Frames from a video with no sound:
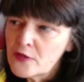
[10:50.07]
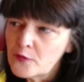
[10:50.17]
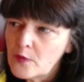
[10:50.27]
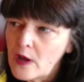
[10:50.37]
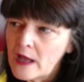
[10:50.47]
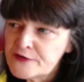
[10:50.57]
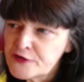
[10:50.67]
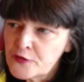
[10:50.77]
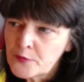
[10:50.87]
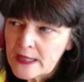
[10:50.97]
under
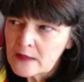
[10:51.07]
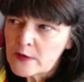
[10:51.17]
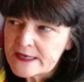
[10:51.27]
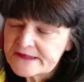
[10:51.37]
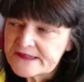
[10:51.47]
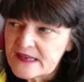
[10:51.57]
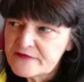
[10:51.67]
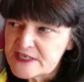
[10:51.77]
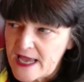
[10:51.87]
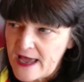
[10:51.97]
the Railway
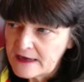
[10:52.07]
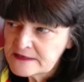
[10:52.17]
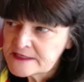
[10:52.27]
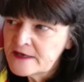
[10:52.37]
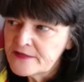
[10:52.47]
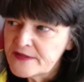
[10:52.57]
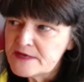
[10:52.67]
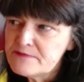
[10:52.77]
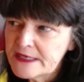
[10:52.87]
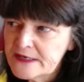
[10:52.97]
Safety Act, the
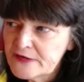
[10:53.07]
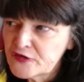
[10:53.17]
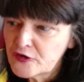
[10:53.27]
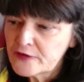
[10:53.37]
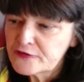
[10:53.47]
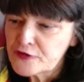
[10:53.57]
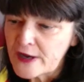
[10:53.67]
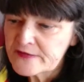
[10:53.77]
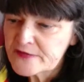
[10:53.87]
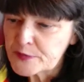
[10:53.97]
Minister of
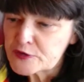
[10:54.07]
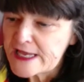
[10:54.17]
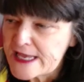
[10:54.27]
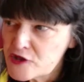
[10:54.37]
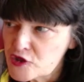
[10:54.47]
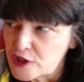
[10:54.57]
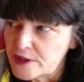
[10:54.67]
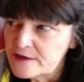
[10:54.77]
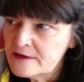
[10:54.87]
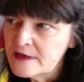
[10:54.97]

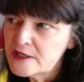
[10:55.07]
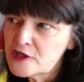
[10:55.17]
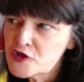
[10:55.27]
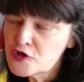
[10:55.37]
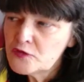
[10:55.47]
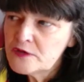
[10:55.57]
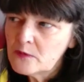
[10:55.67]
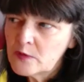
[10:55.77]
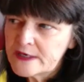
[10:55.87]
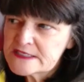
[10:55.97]
Transportation issued
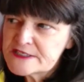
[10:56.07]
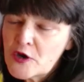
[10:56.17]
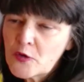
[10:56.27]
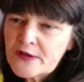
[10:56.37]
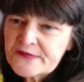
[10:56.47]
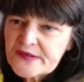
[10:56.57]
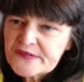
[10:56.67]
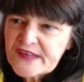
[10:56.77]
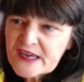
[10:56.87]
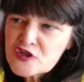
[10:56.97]
what is known as a
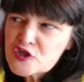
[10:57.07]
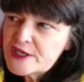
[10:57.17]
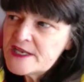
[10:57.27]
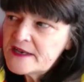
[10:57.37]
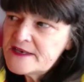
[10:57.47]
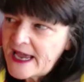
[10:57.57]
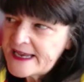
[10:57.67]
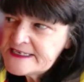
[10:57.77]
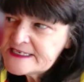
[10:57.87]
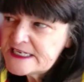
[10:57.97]
Section
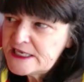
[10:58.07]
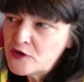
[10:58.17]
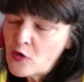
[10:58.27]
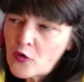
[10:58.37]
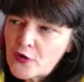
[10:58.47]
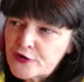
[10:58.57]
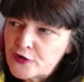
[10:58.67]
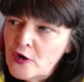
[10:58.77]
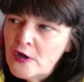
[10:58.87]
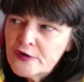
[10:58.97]
19 order.
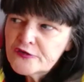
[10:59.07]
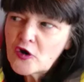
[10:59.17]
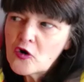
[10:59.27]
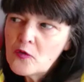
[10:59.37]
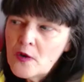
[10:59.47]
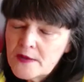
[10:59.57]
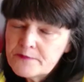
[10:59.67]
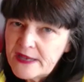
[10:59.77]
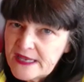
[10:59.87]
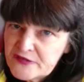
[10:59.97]
So
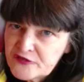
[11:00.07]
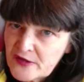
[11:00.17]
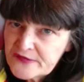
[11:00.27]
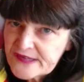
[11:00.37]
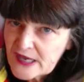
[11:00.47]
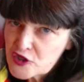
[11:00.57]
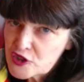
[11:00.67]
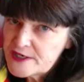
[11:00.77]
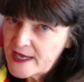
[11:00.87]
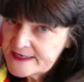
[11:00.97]
based on
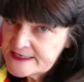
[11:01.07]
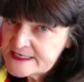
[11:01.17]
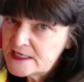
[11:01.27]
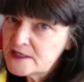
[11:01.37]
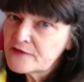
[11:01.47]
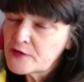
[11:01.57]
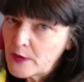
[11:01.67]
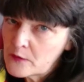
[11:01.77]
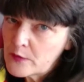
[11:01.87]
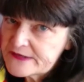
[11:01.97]
Section 19 of the
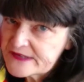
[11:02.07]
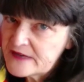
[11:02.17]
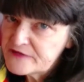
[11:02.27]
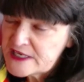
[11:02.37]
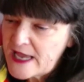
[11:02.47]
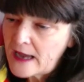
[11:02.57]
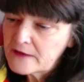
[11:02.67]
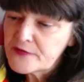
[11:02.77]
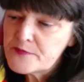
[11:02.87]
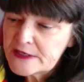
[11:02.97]
Railway Safety Act,
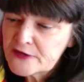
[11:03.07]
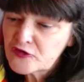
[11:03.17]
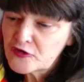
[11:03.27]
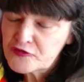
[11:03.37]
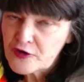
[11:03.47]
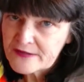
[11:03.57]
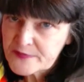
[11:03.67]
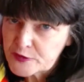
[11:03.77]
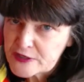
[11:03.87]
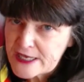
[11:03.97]
the Minister of
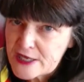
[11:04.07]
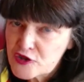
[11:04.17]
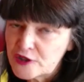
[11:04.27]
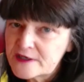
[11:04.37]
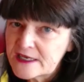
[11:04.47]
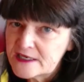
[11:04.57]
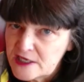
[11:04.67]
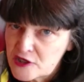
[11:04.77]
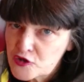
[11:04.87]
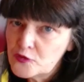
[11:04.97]
Transportation can
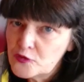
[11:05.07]
issue